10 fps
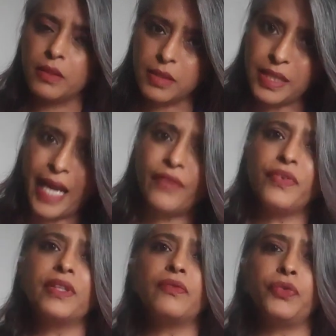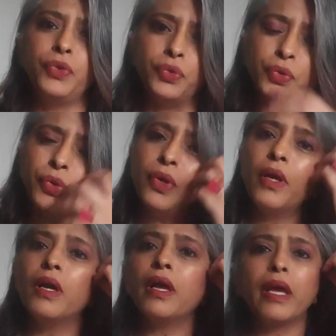start with few,
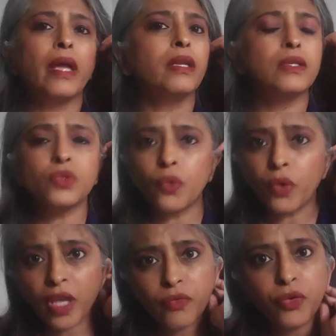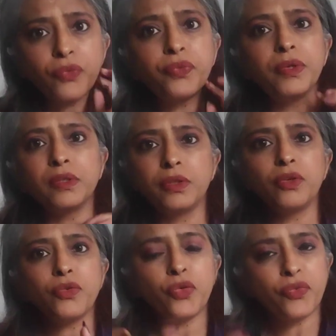and it's okay if
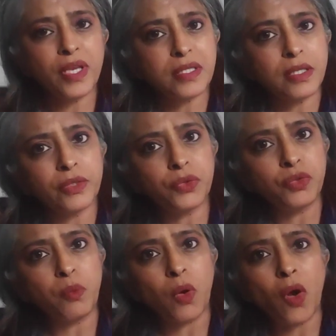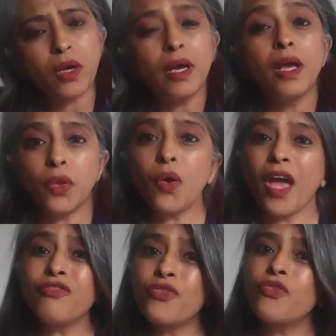you face a roadblock, you
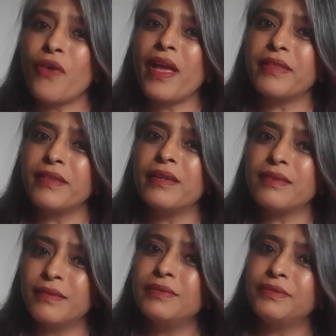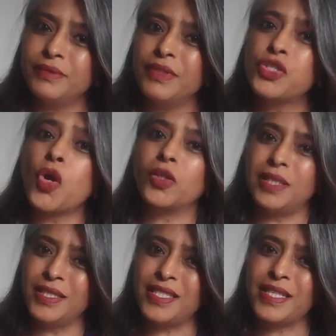have 4-5 other
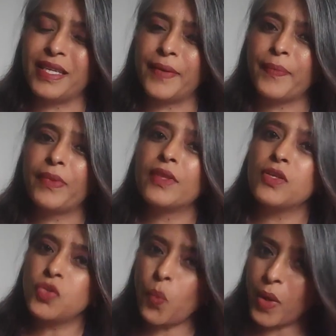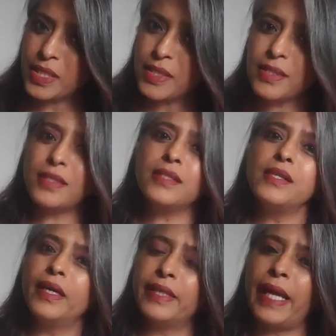shortlisted. So once
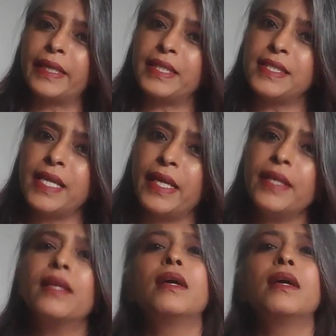that is done,